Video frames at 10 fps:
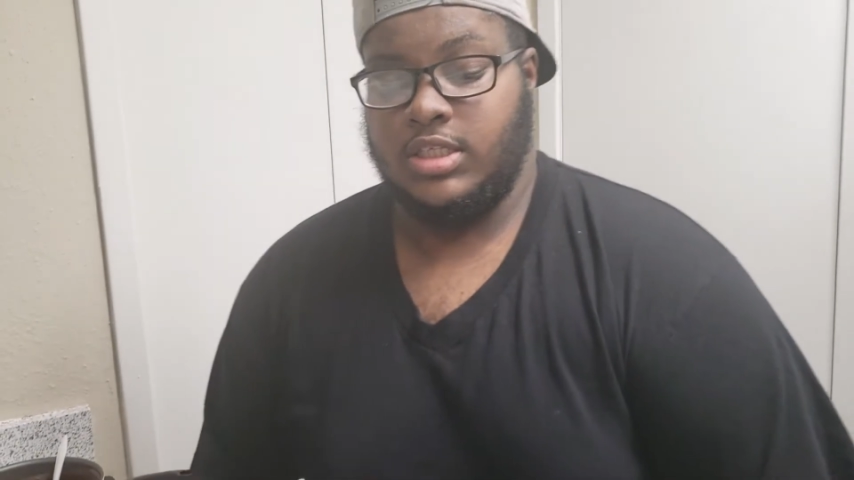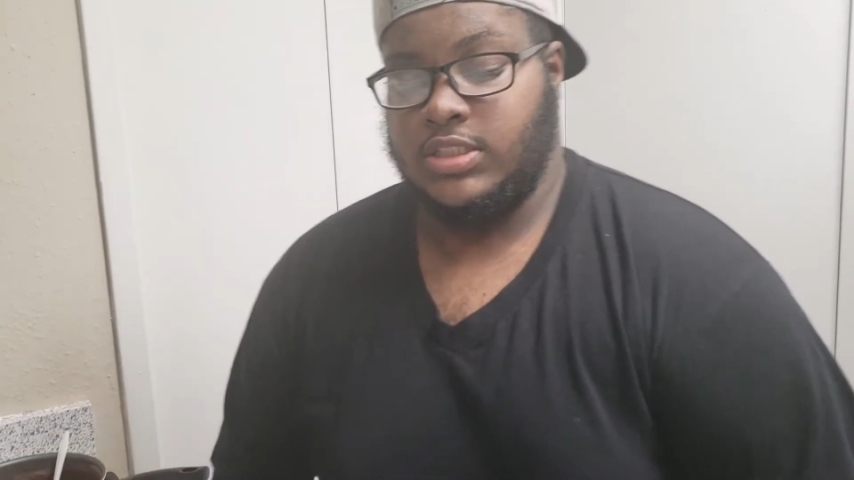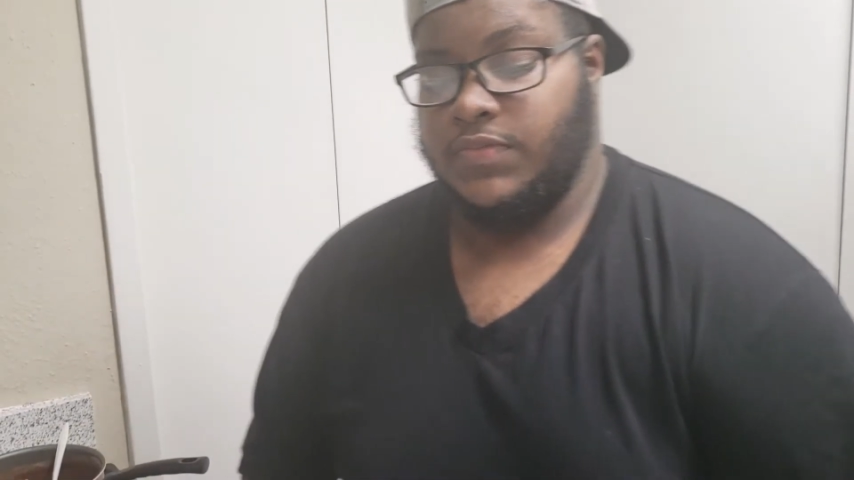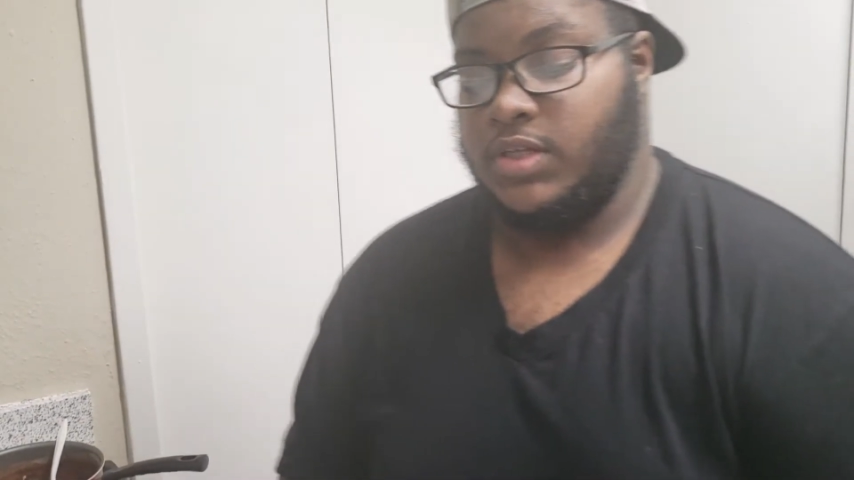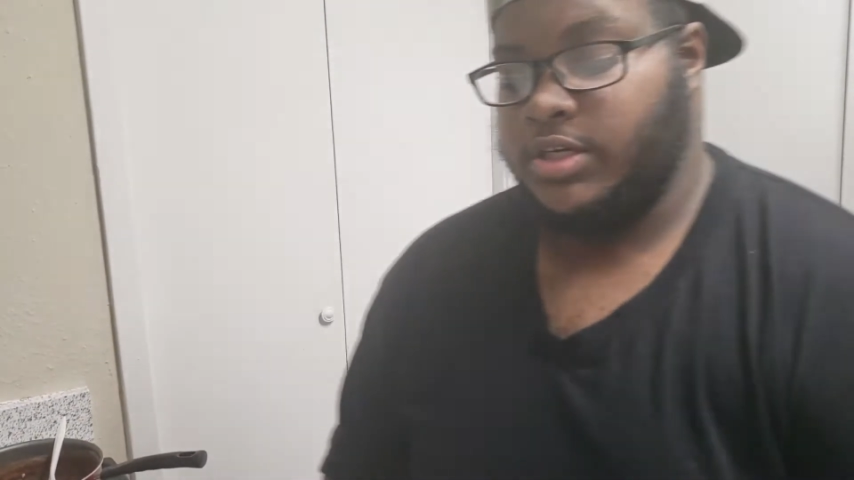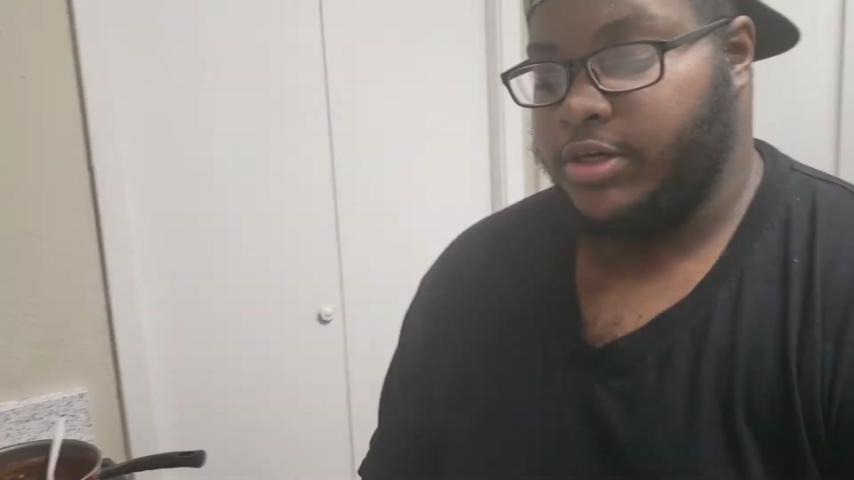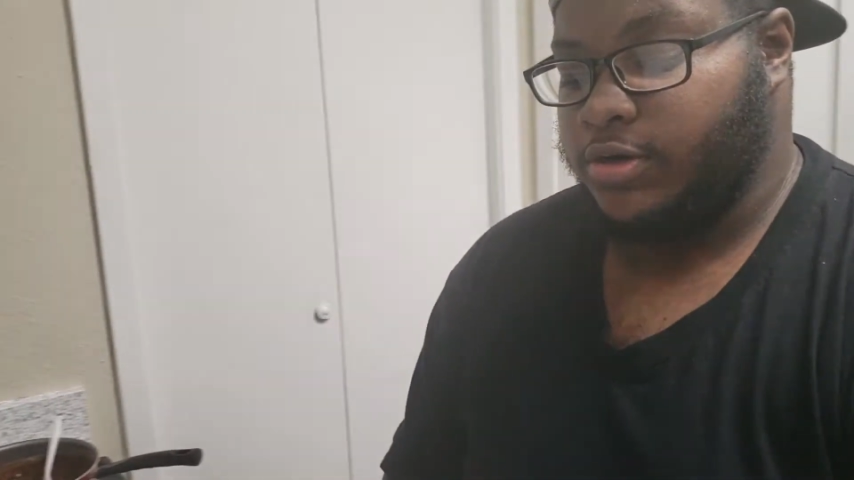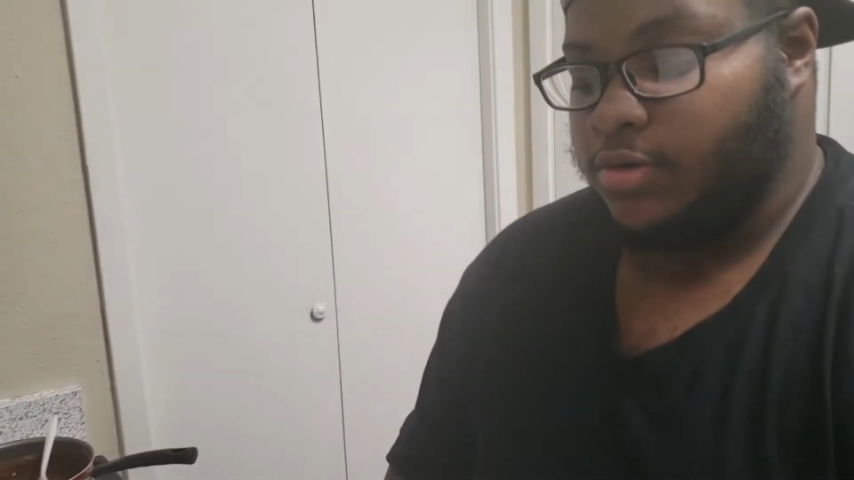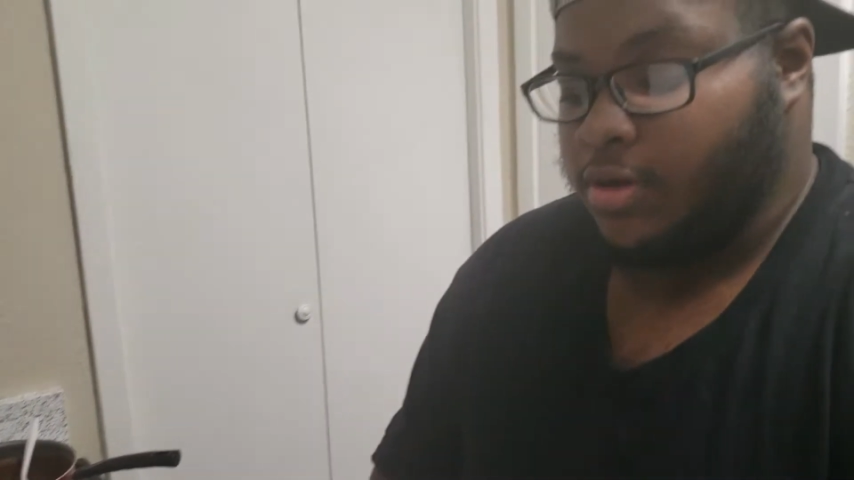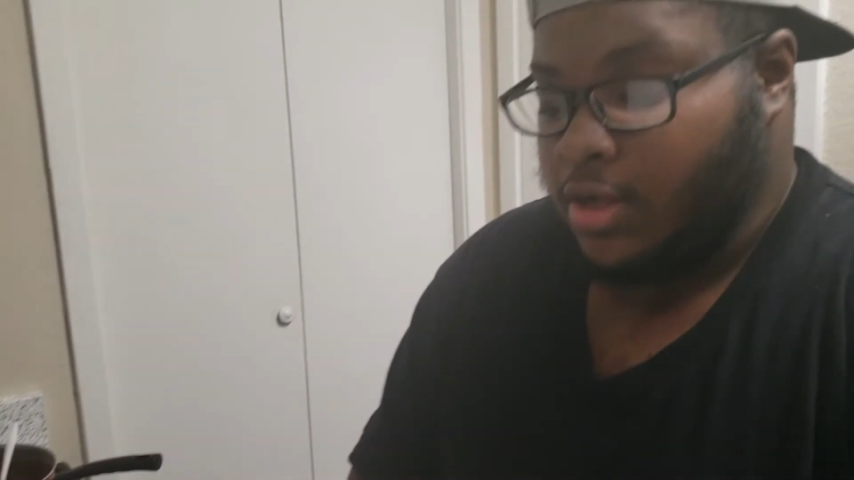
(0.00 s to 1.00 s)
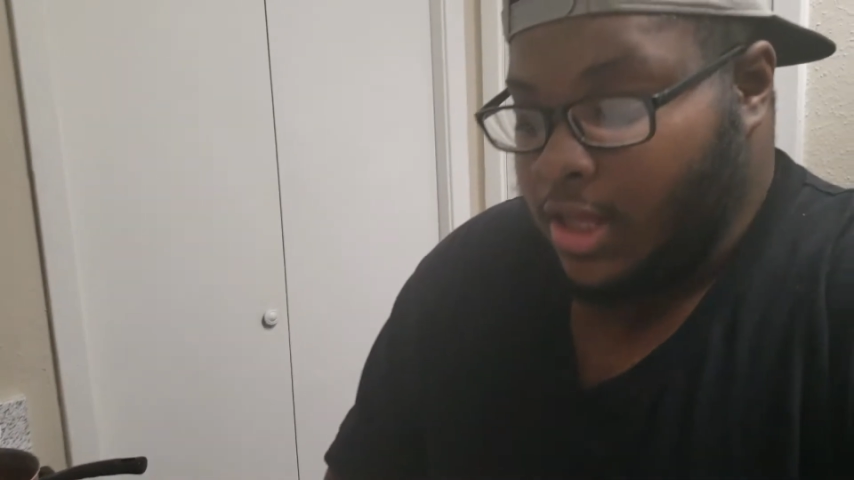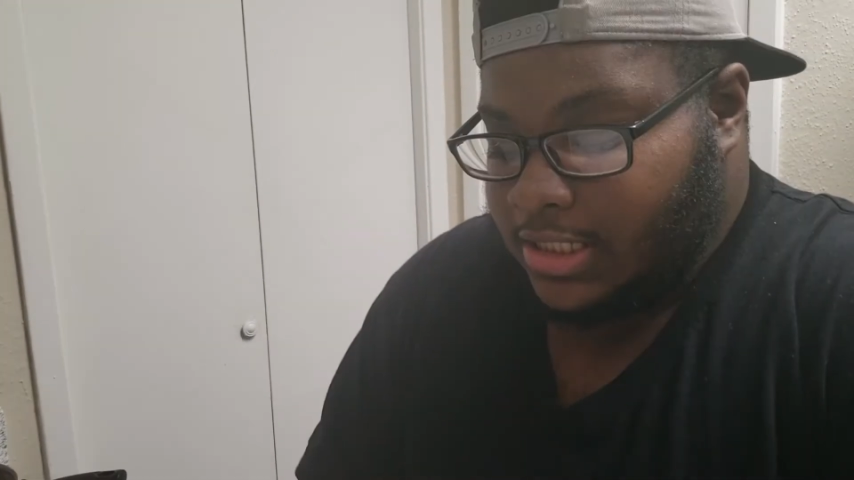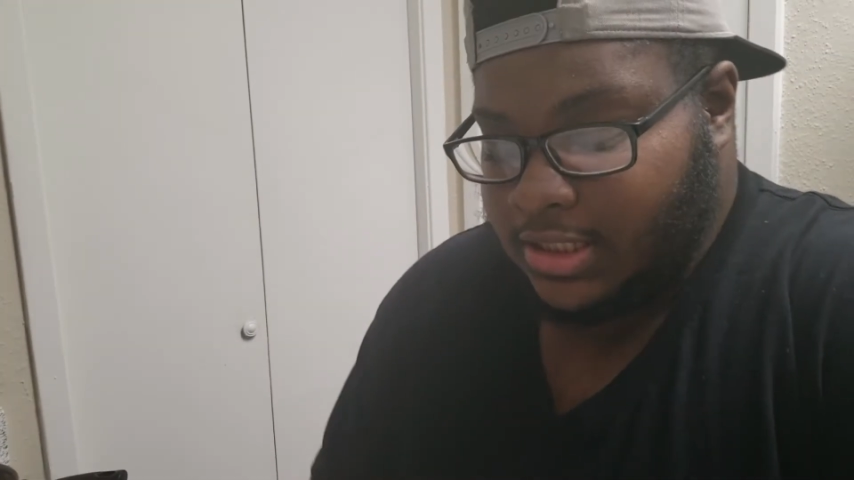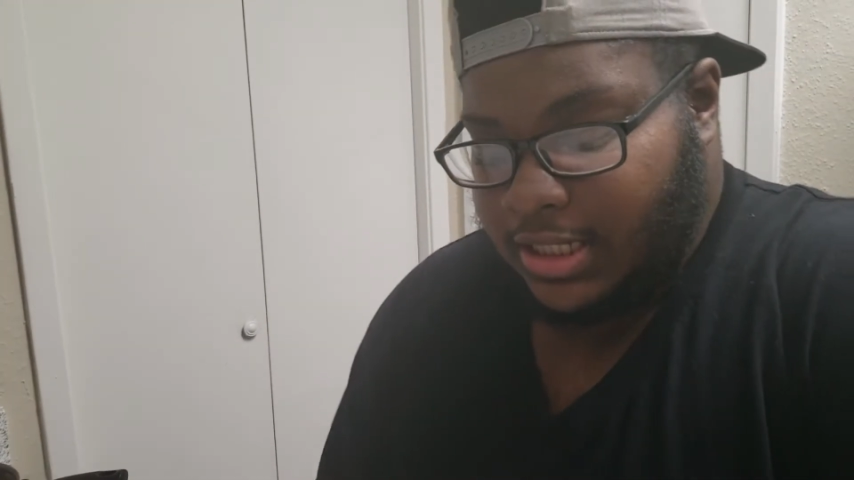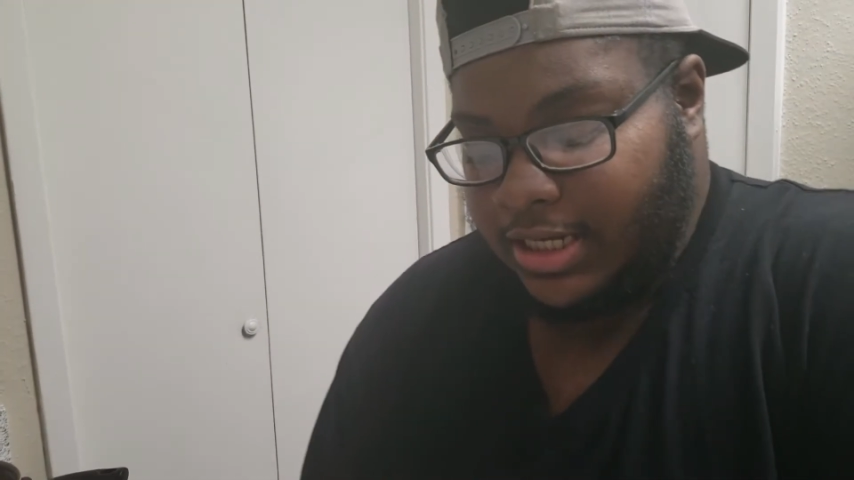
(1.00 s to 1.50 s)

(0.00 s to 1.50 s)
this video. I don't